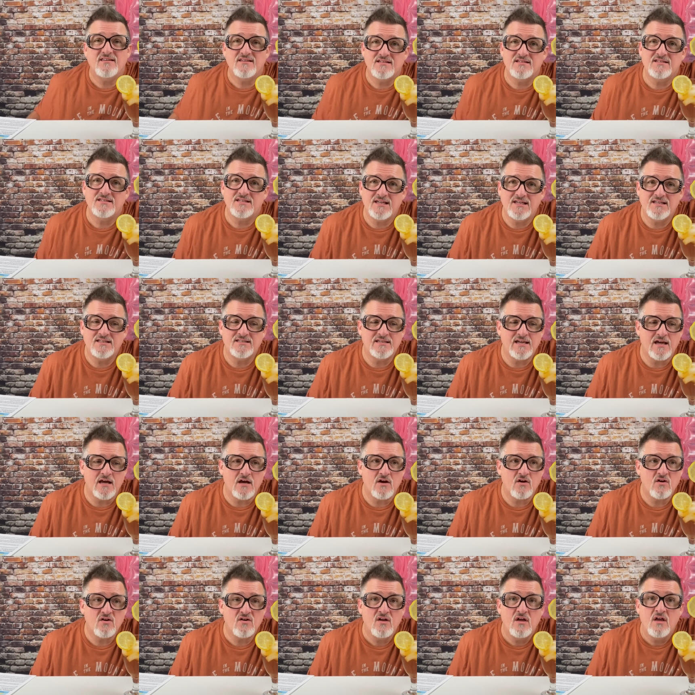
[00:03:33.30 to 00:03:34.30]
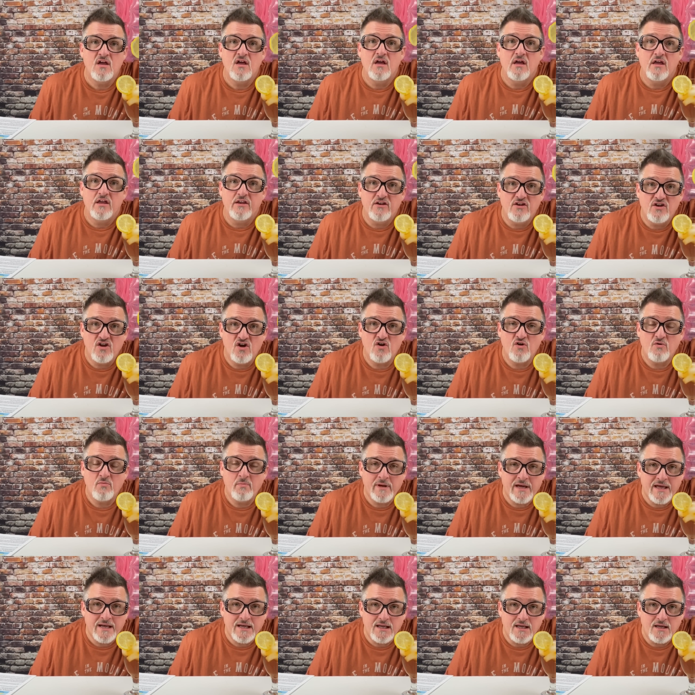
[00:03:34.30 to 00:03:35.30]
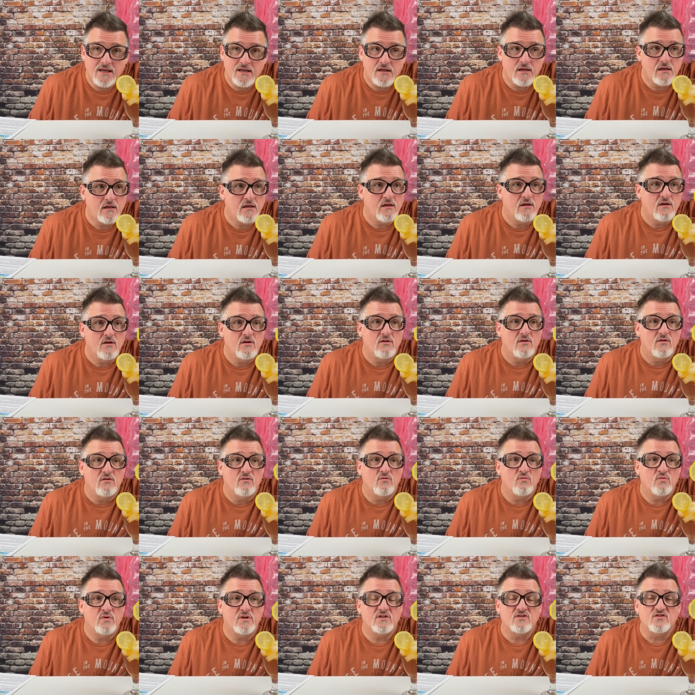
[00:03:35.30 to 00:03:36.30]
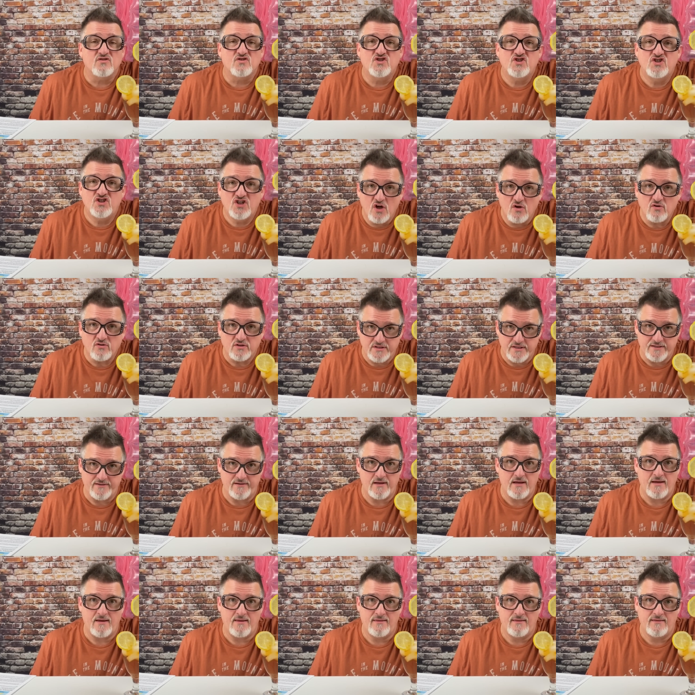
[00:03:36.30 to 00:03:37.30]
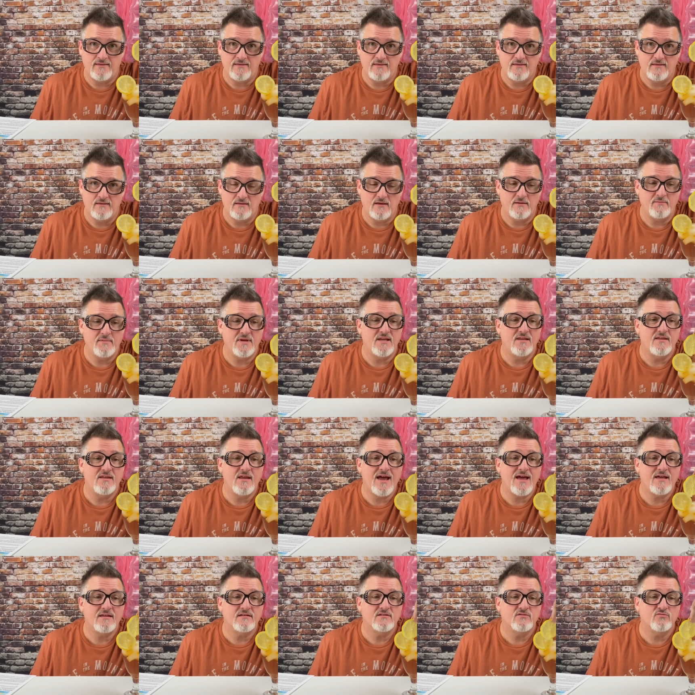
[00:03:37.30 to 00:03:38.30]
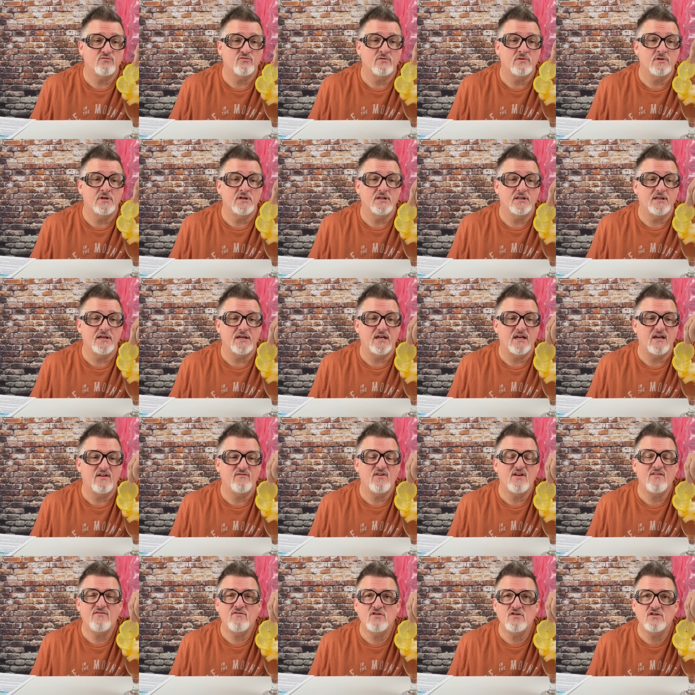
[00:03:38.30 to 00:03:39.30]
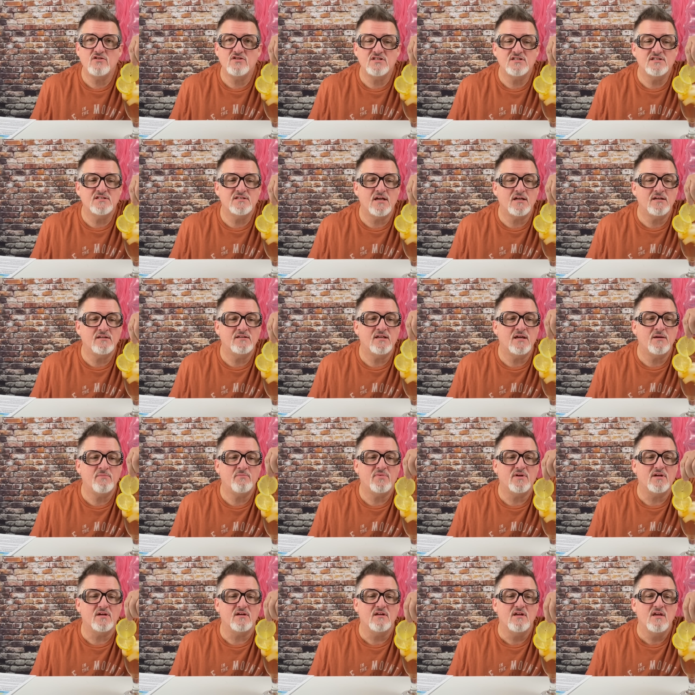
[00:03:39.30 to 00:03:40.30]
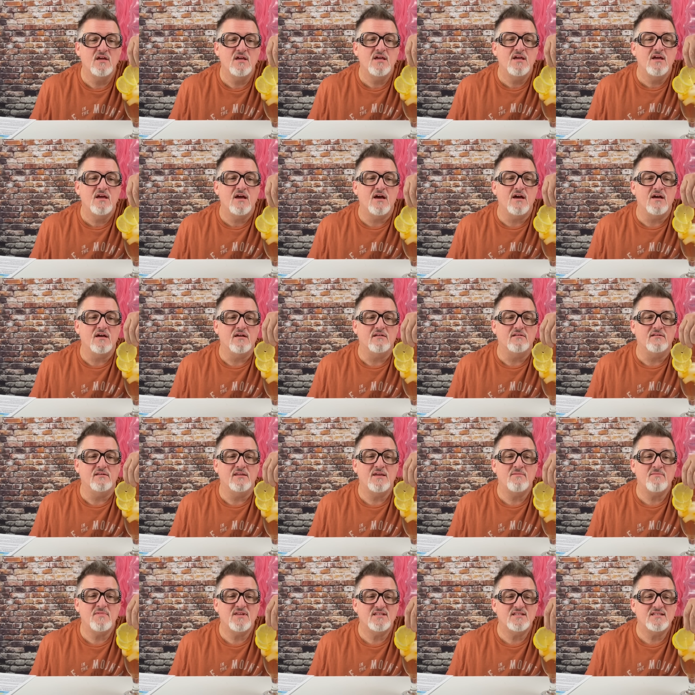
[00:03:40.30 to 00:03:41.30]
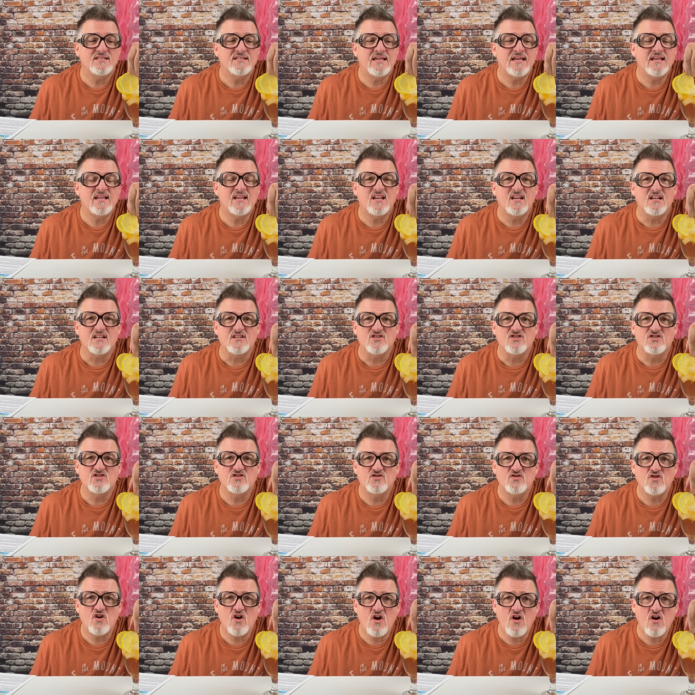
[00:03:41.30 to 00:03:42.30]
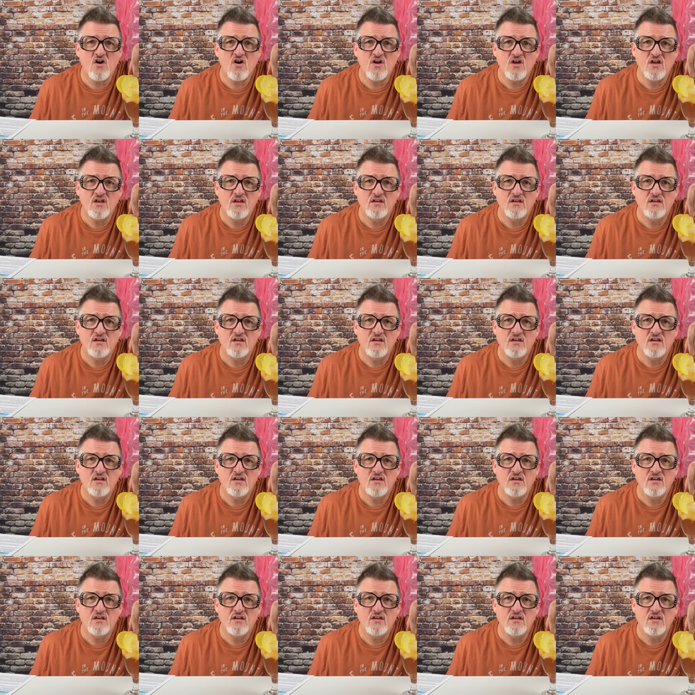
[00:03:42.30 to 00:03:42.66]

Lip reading: the seeds out, nobody will choke to death. I mean, that's really... Have you ever sucked up a lemon seed in a straw?